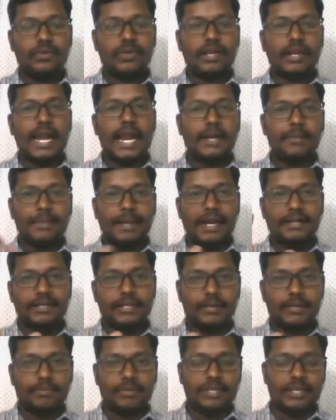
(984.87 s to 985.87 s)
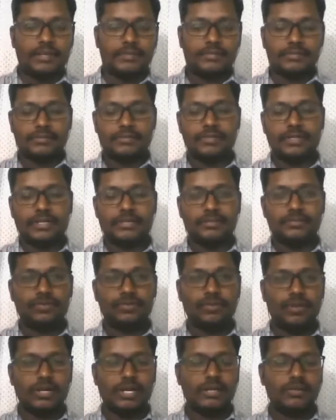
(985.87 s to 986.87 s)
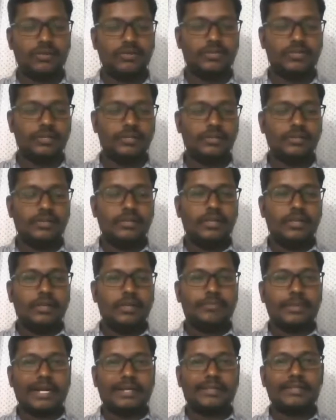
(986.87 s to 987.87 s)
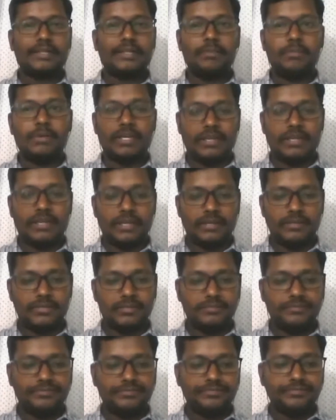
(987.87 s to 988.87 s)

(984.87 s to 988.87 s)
you can add practical applications. That is no conclusion, practical application.